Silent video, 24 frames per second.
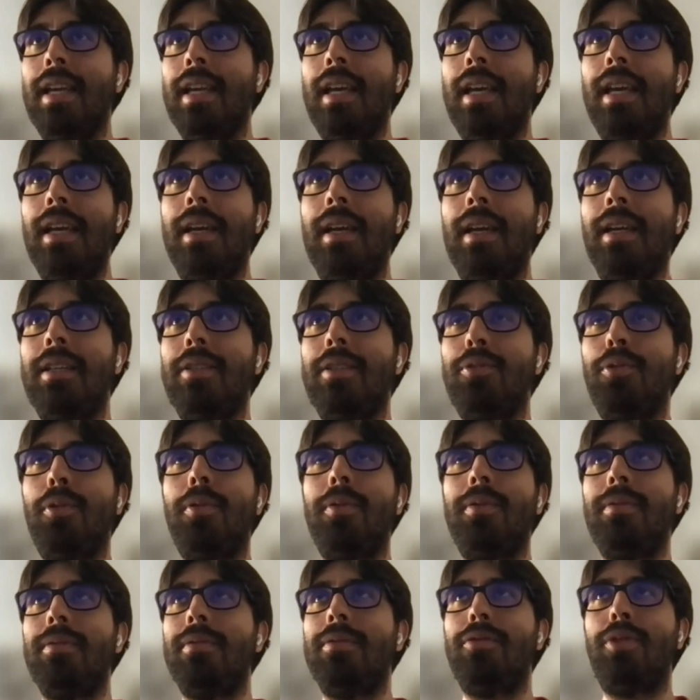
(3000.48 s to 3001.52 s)
let's say,
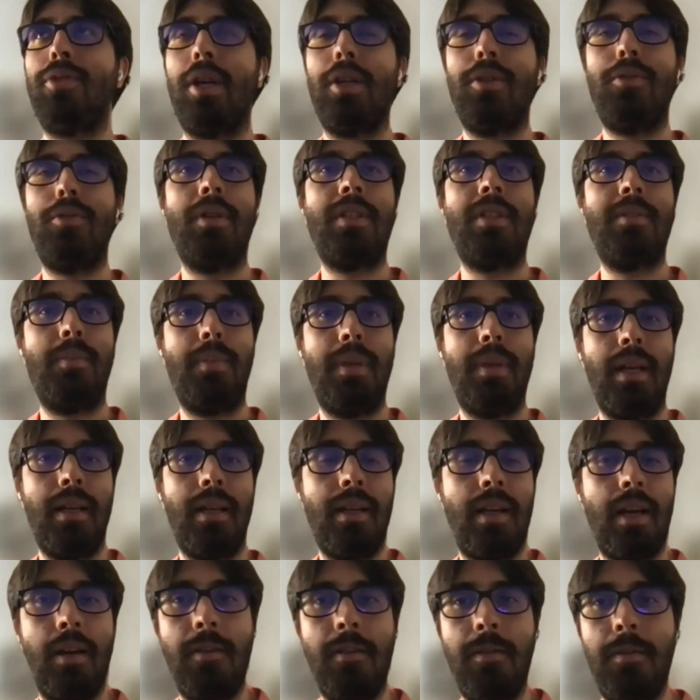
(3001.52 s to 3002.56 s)
to try to
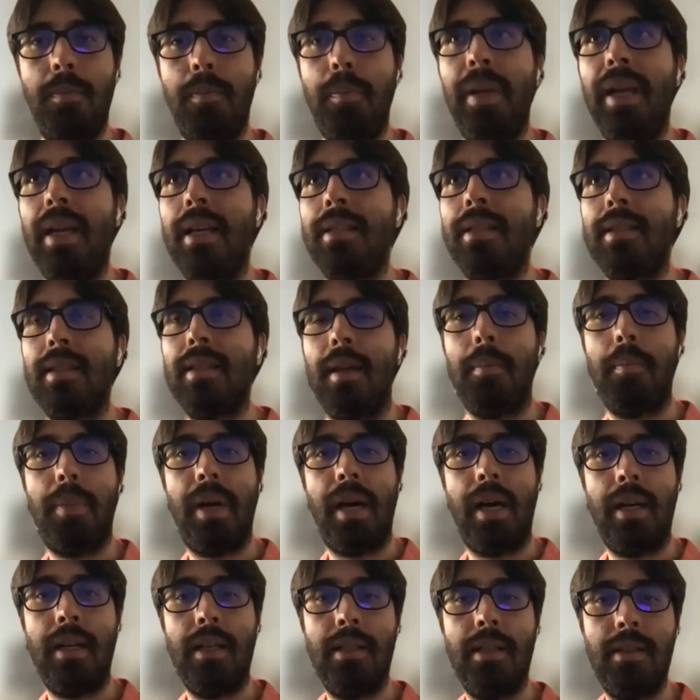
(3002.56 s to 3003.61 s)
explain kind of peaks and
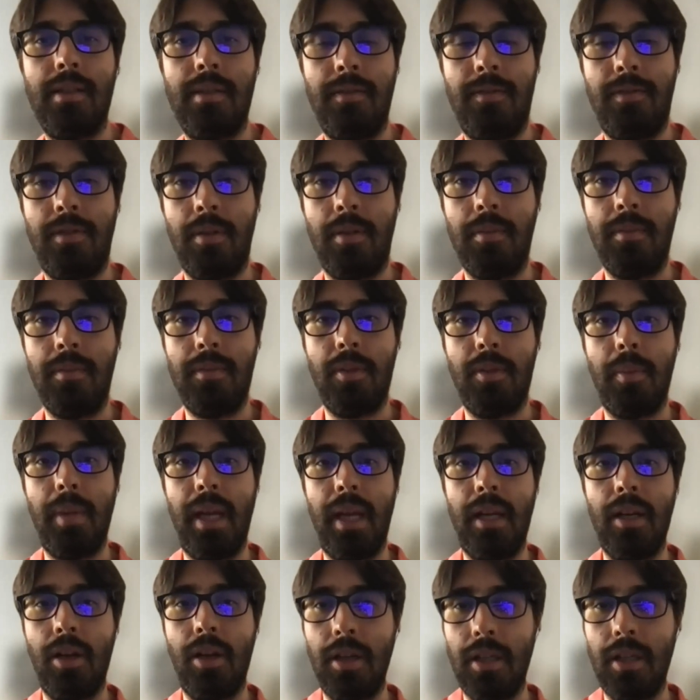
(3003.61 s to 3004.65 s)
patterns from
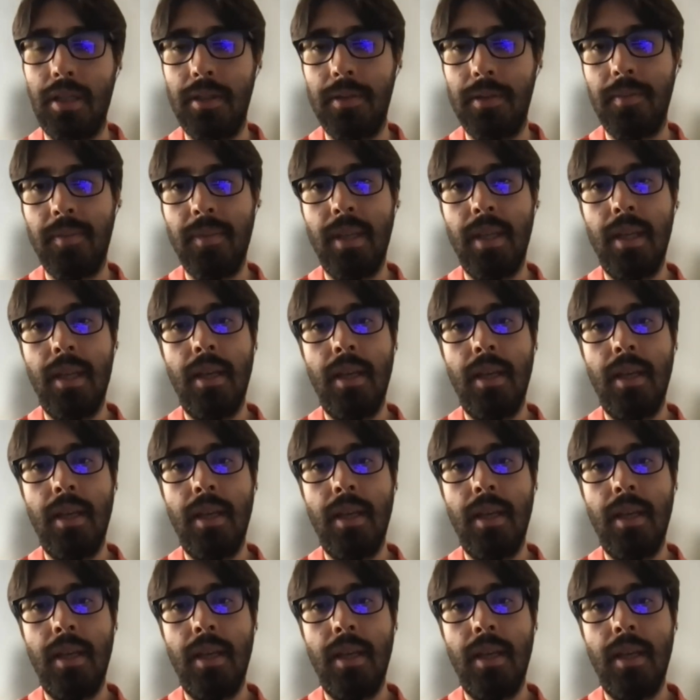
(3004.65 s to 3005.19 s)
domain knowledge.